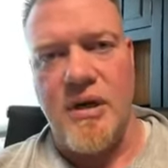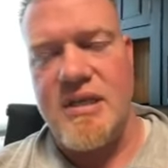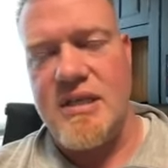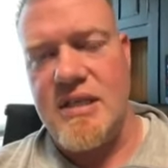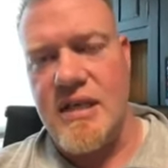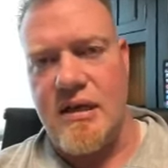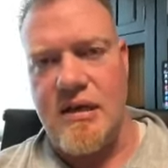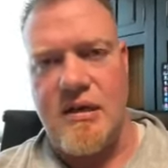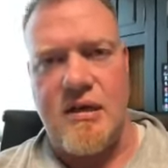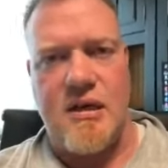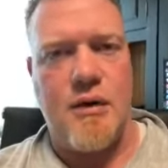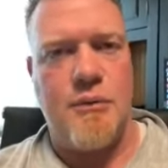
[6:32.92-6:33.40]
might
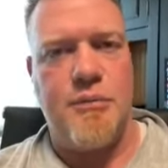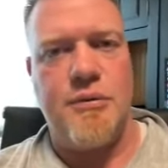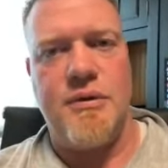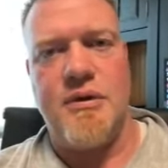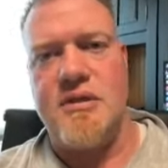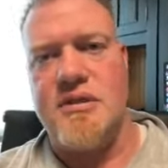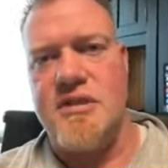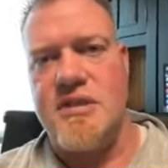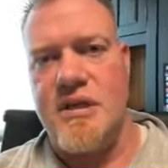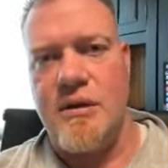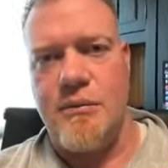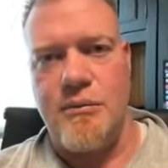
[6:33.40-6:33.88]
take a couple
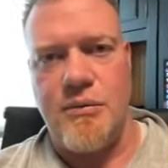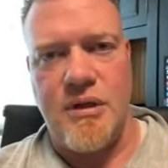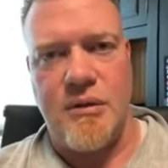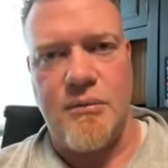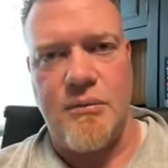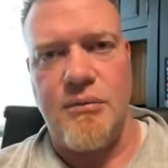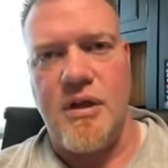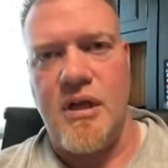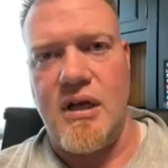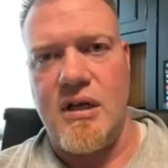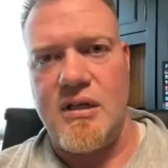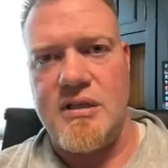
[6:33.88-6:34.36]
of
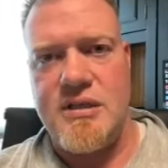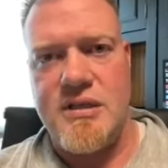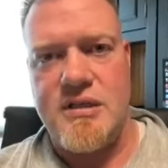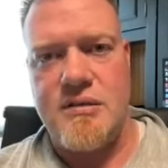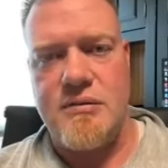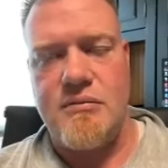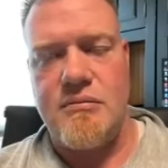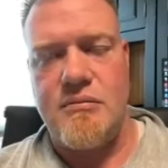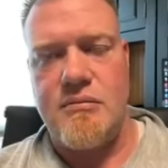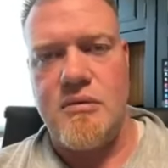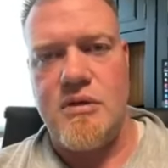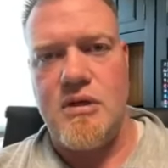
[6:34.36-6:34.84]
stumbling
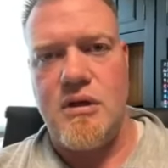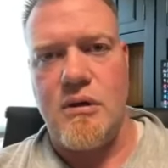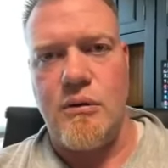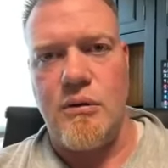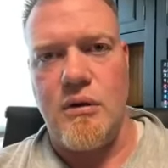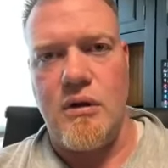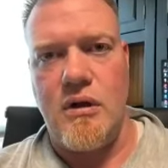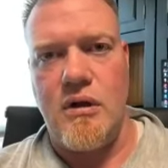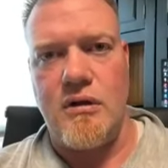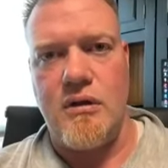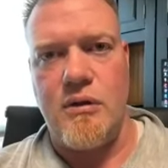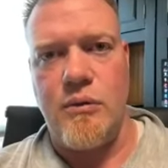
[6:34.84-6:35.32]
blocks,
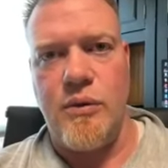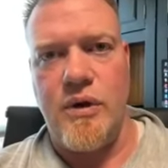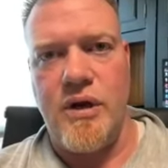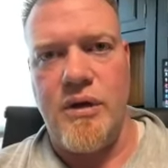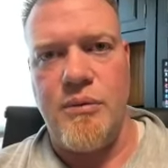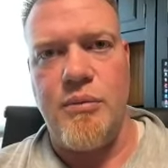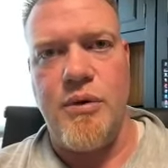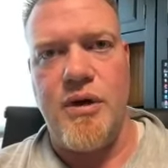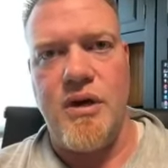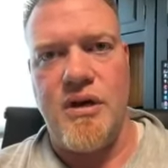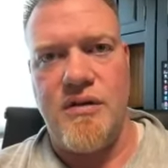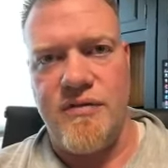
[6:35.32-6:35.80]
along the
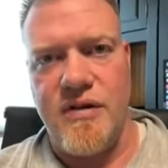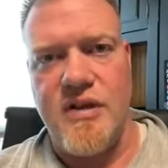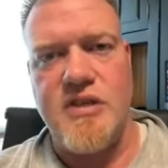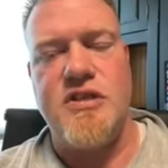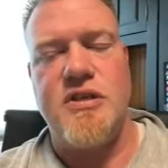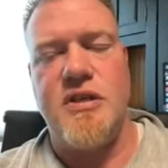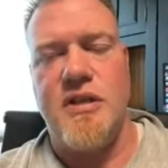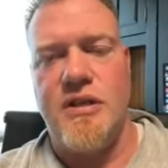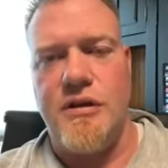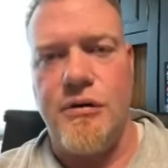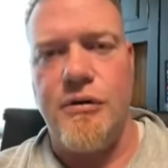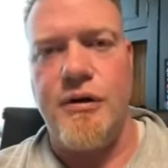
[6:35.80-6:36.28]
way, but
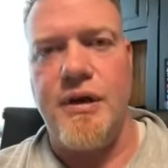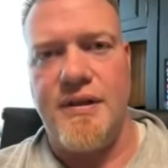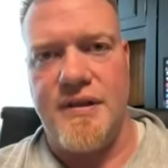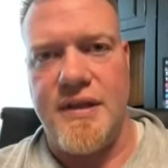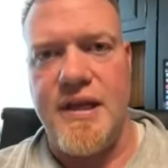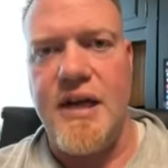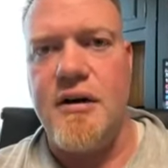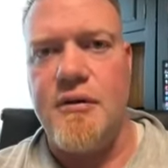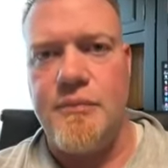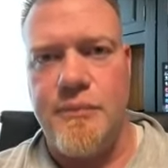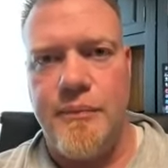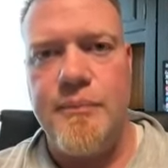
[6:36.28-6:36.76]
eventually you'll get
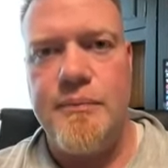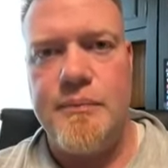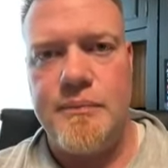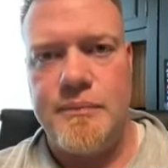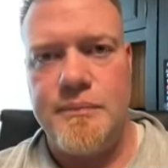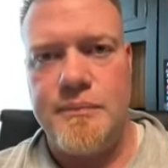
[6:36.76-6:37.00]
there.